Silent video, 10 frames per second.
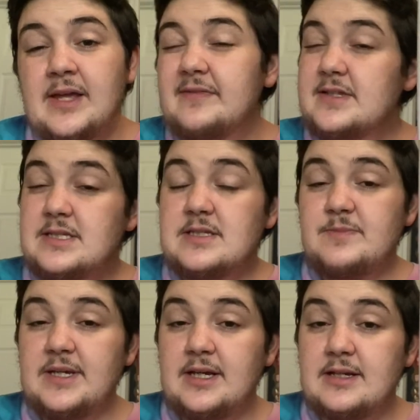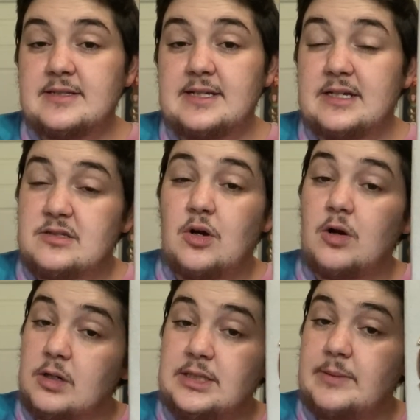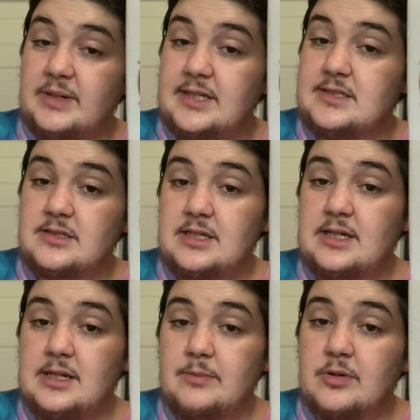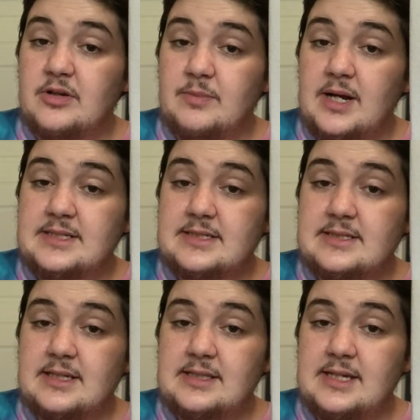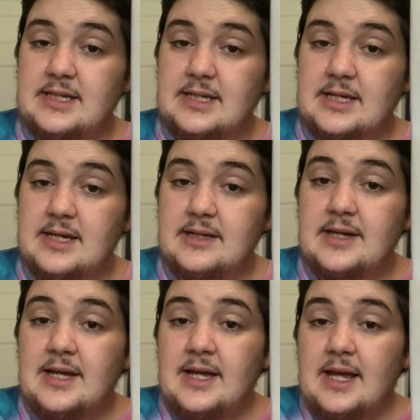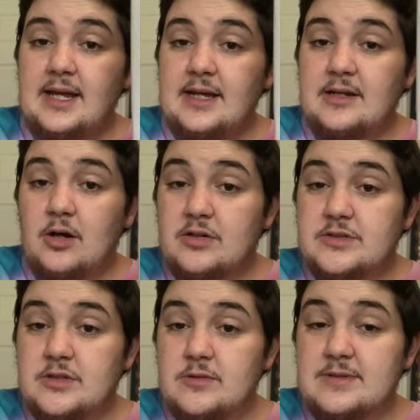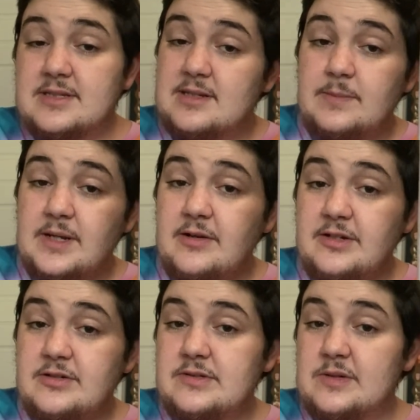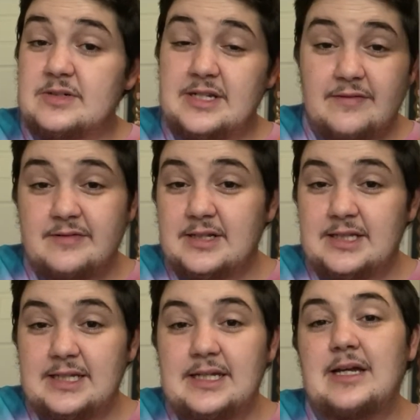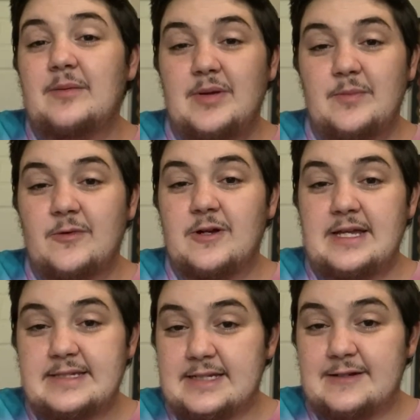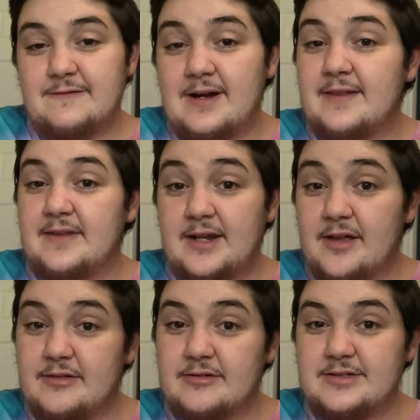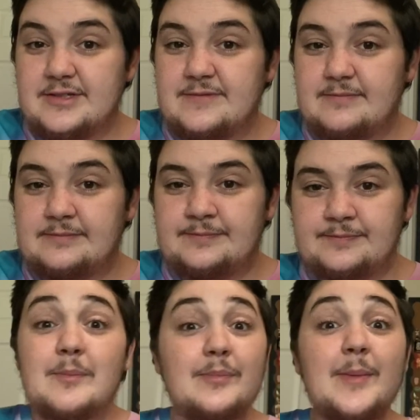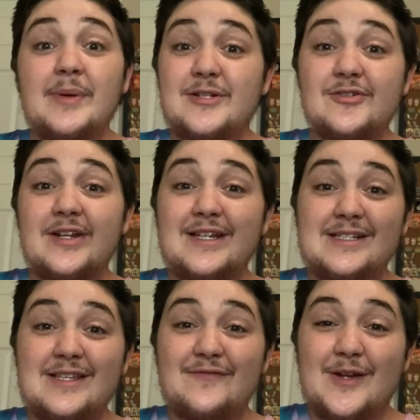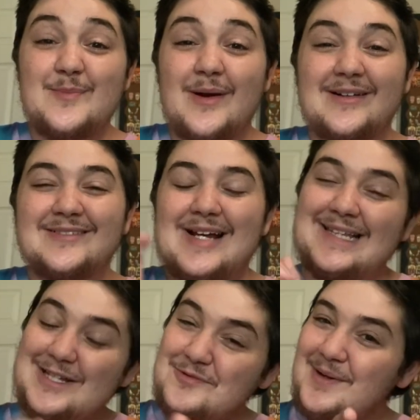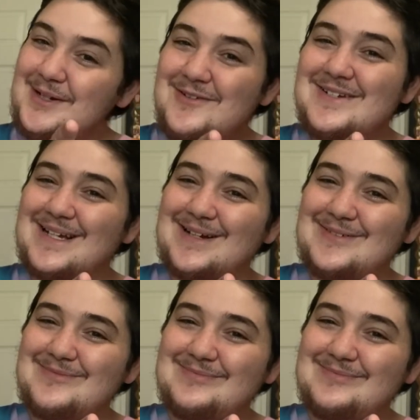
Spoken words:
This is because guests are limited to the number of boxes that they can get, and also some characters are definitely a bit more easy to find than others. But pin trading is the fun part, and that's why you're here.